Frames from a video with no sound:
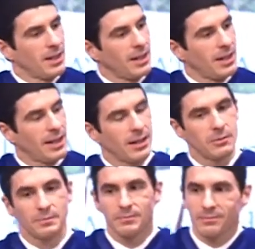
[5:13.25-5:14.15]
Now,
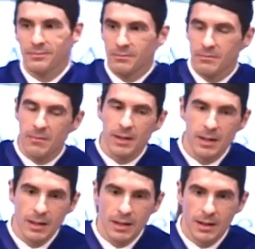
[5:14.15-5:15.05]

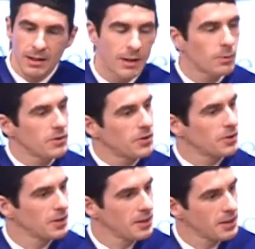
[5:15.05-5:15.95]
that
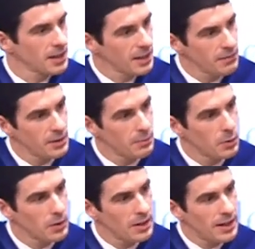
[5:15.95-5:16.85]
was kind of an
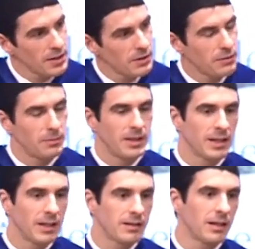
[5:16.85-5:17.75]
important lesson for me, and
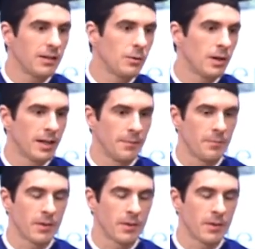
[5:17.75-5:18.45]
I'll tell you why.